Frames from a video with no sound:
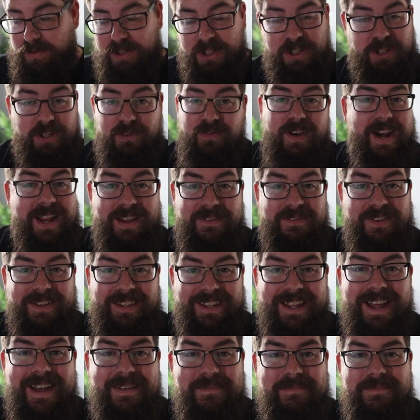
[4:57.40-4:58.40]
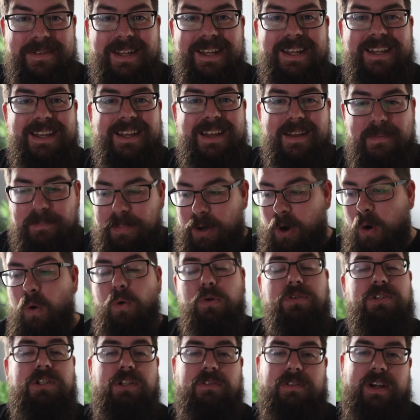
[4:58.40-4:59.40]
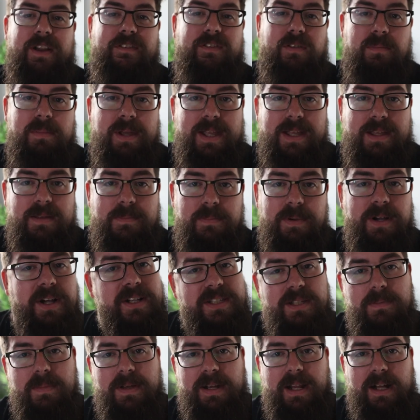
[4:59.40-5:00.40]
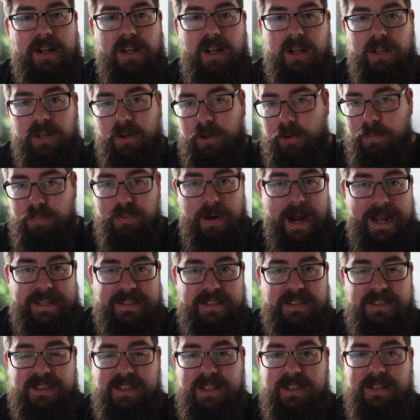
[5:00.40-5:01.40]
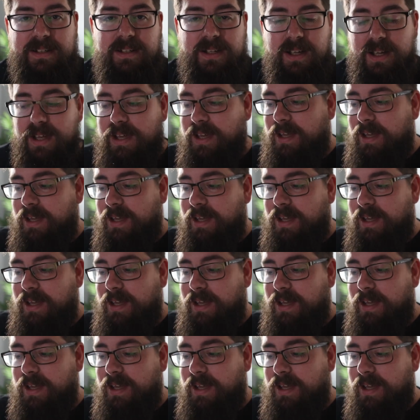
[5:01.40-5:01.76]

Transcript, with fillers: which is great for them, but also great for me because it meant I got a load of practice in